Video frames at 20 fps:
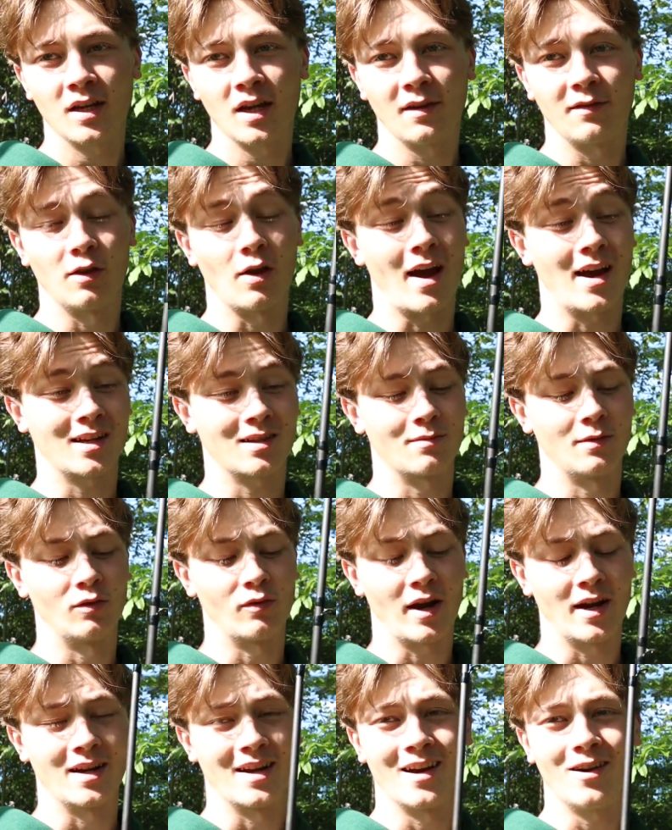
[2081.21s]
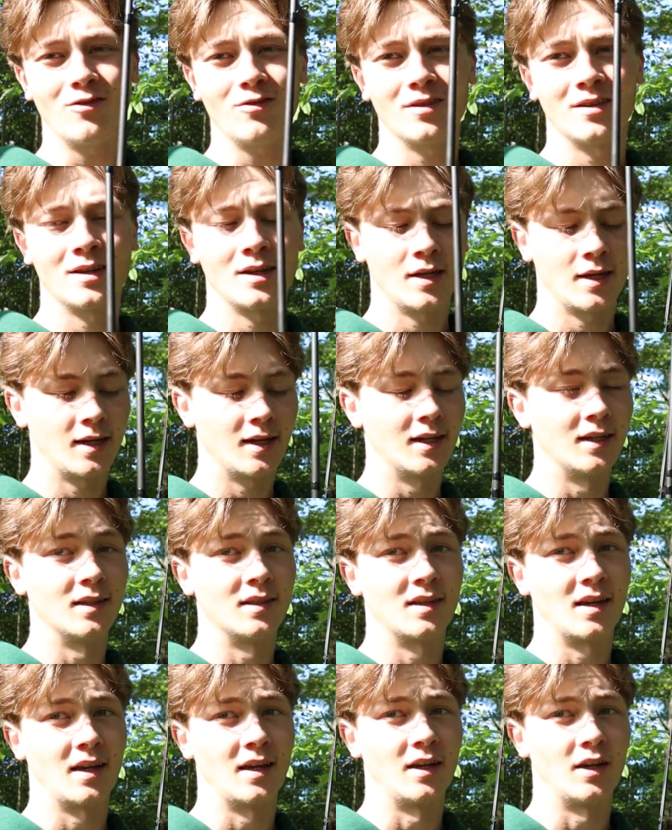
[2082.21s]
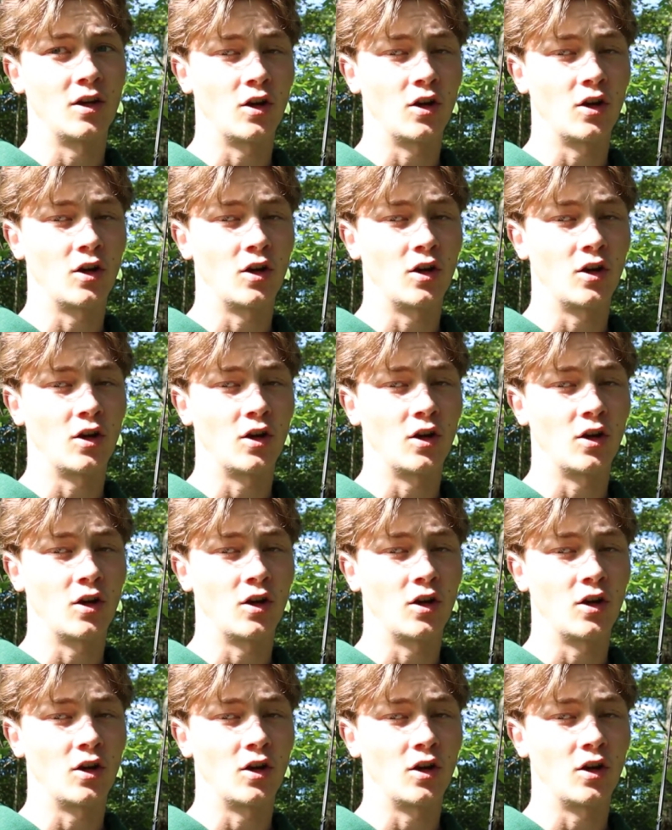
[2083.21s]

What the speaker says: if you ask me right now, is a